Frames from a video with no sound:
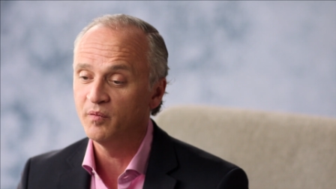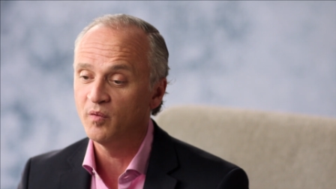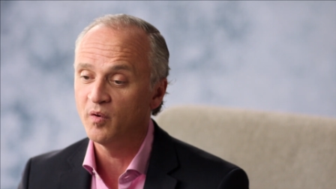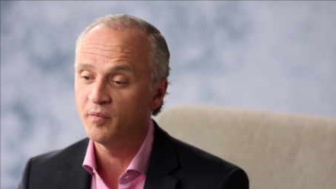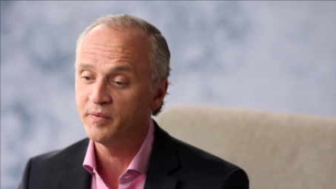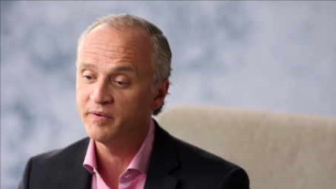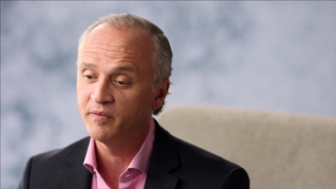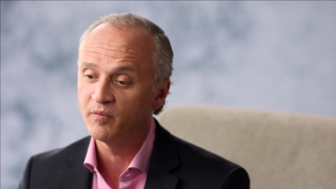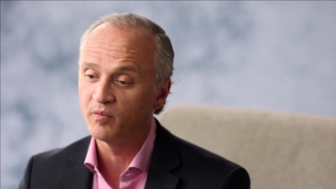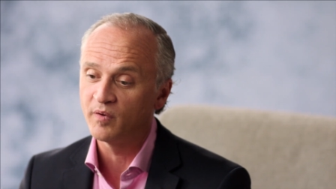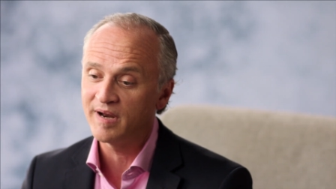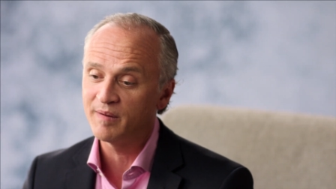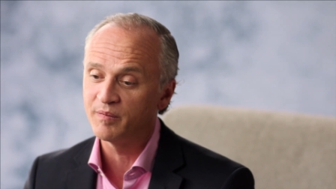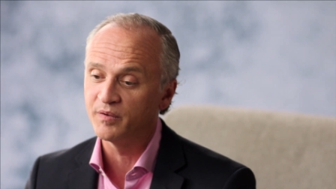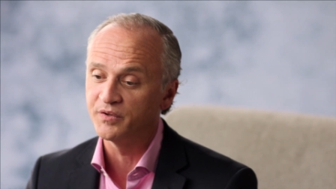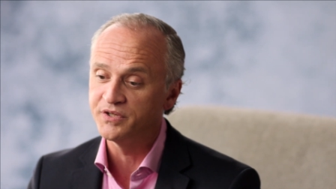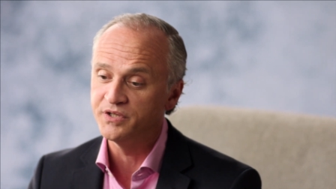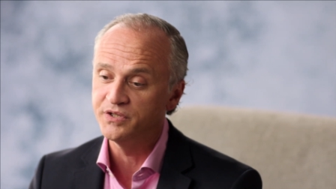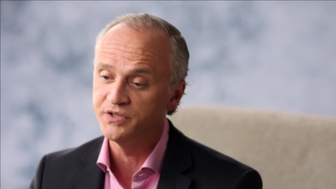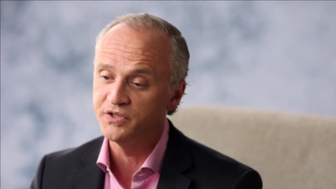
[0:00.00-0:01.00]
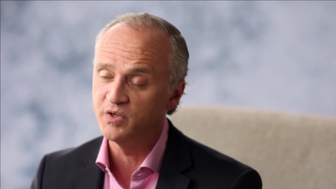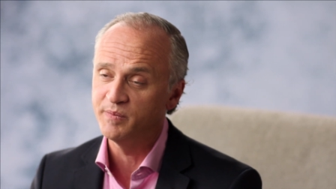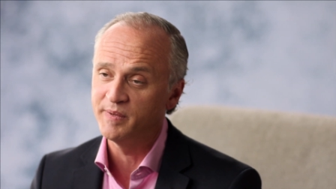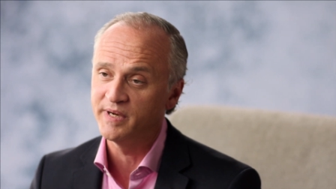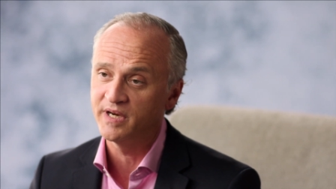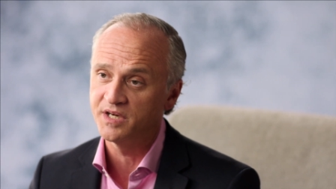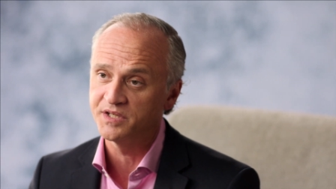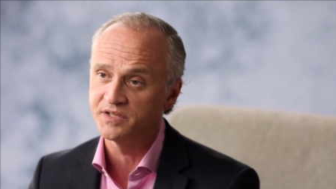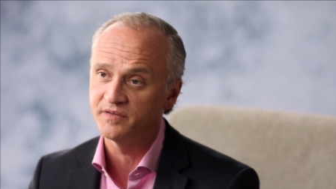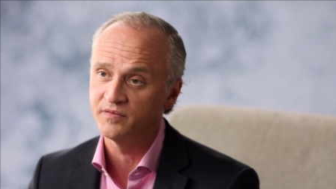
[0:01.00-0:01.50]
What we were able to do
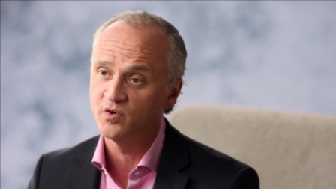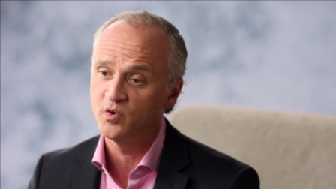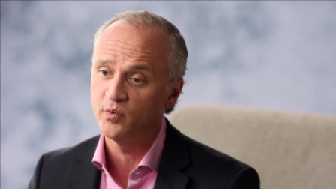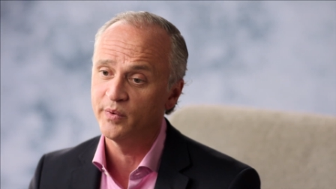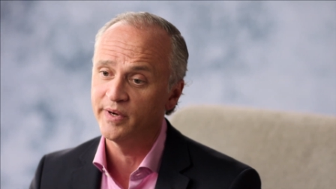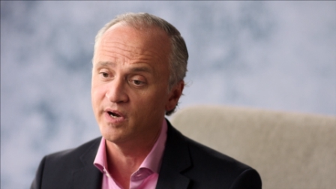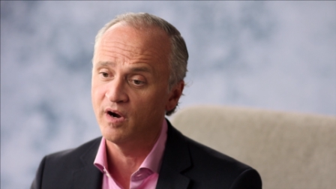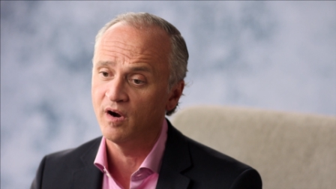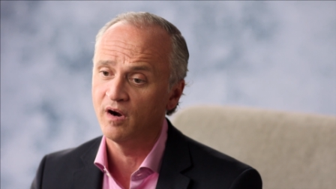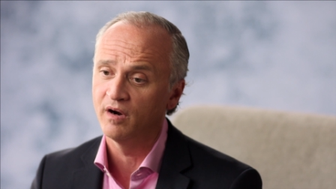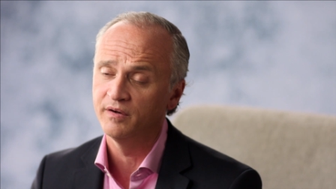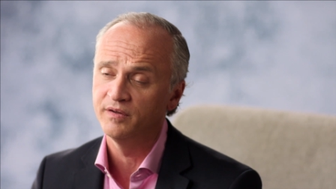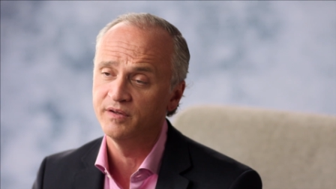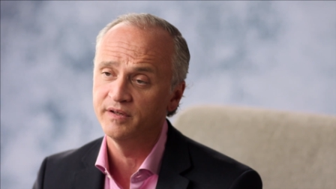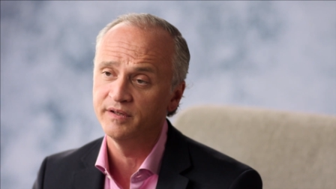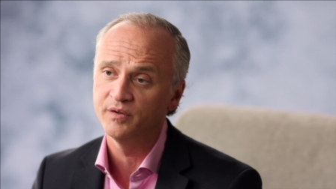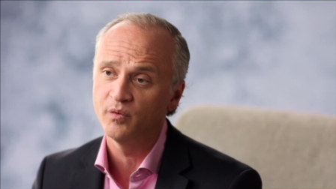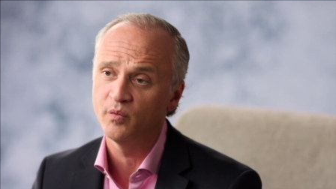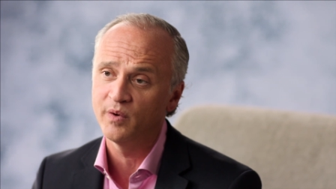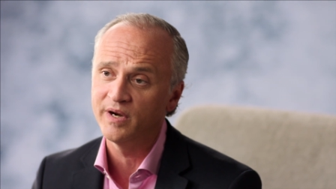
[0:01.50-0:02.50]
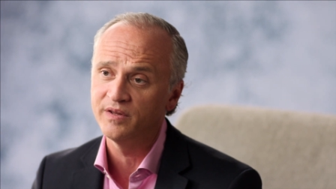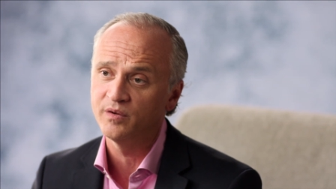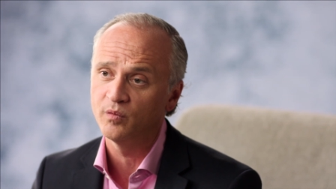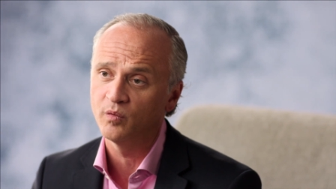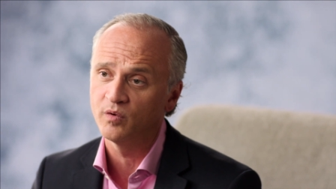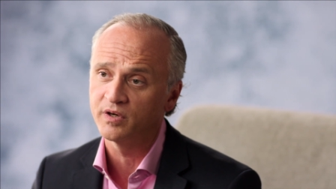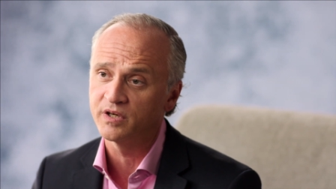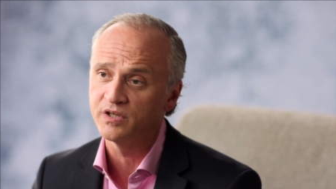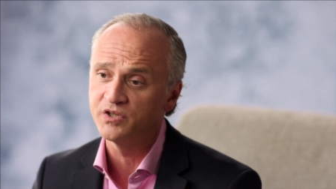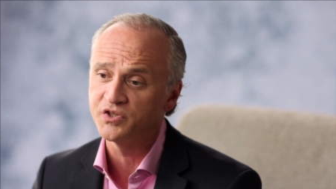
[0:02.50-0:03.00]
because of who we are and the way that
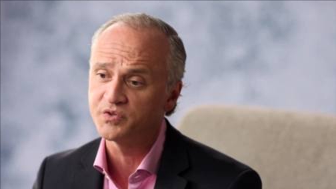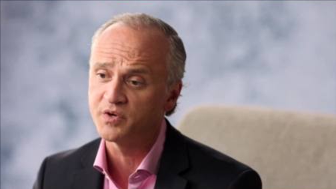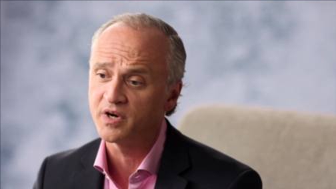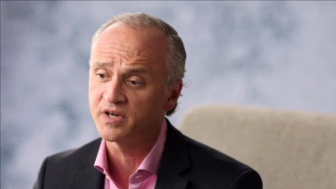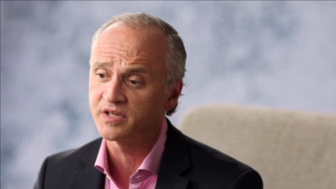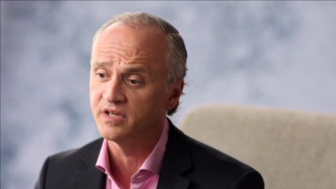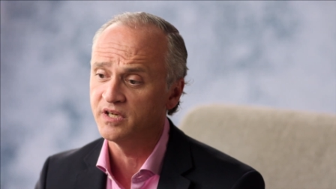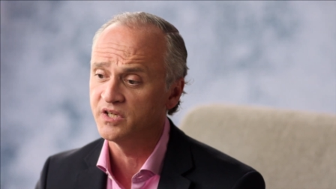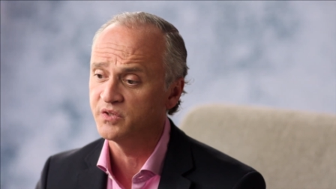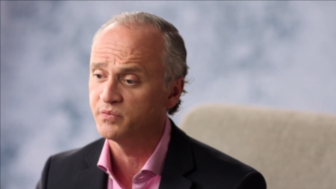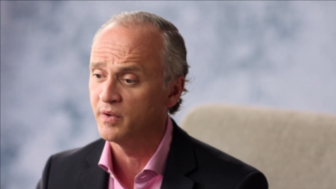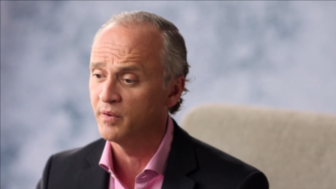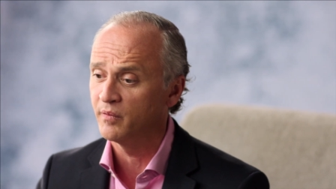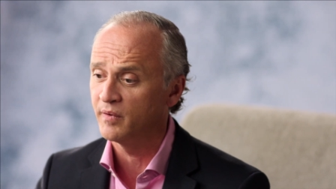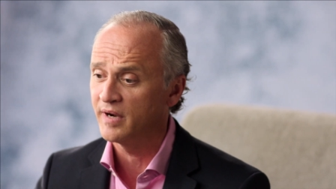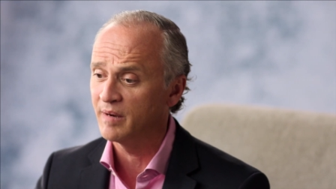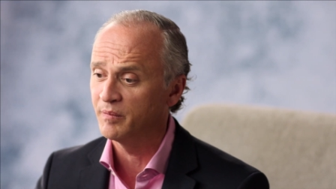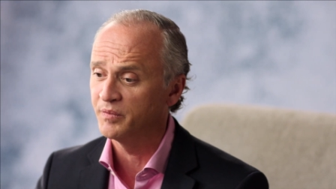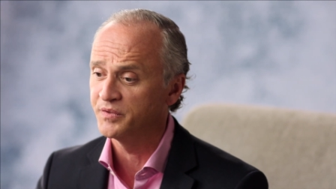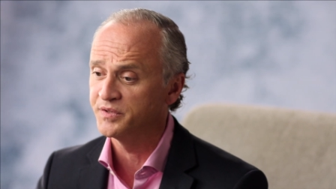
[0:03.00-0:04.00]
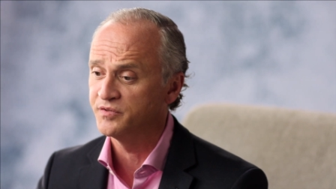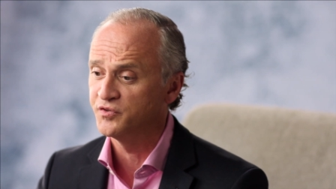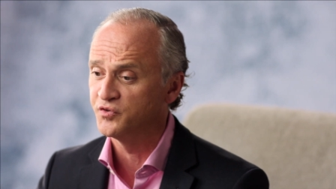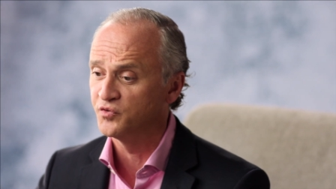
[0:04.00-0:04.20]
we're constructed is we were able to